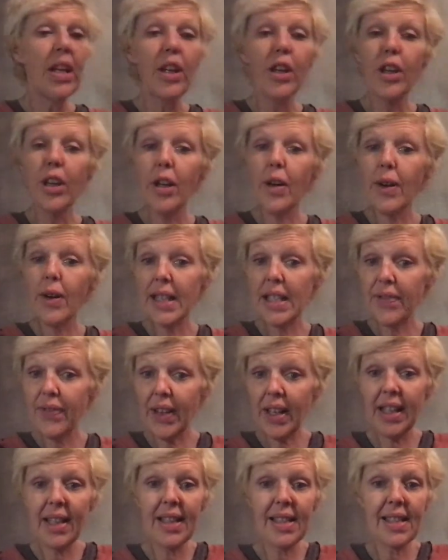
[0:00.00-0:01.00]
You know, it's
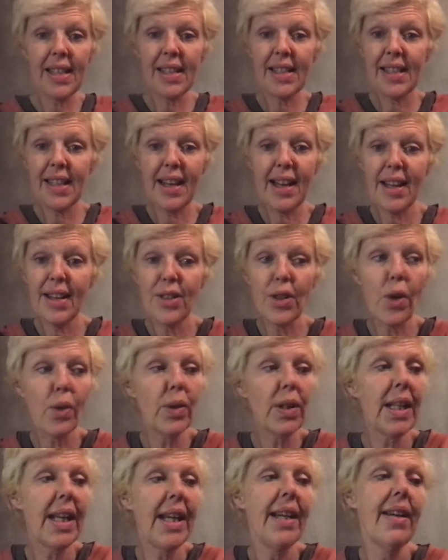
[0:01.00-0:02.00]
funny because I say I
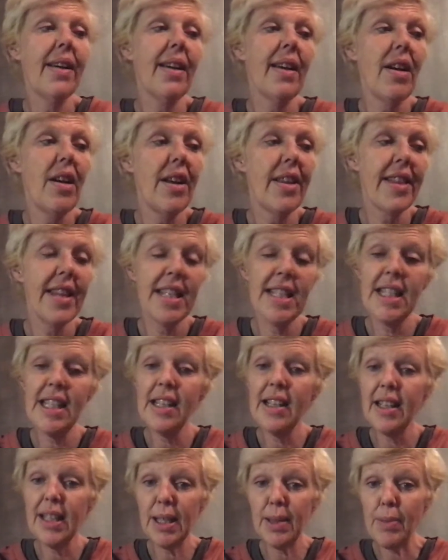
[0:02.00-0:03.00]
don't like
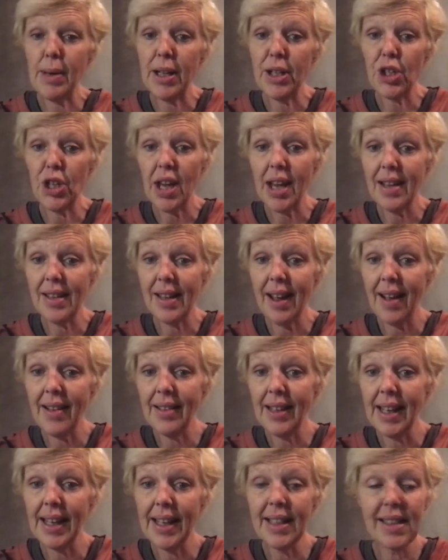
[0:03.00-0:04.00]
Authentique as much as I
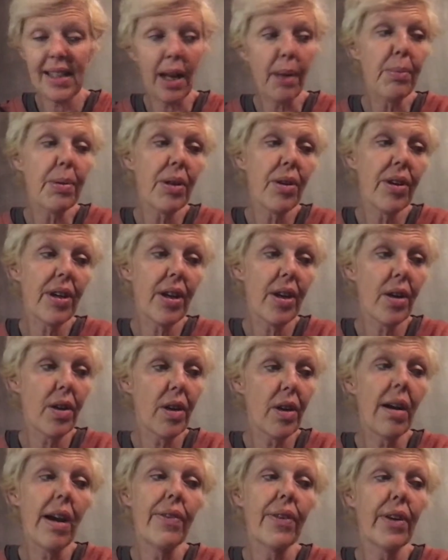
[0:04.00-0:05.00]
like Stamperia or
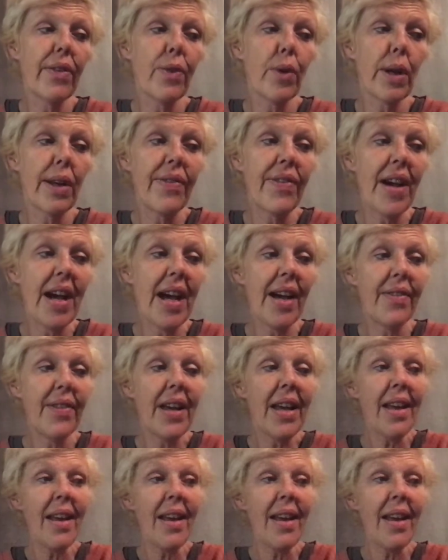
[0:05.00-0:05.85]
Graphic 45.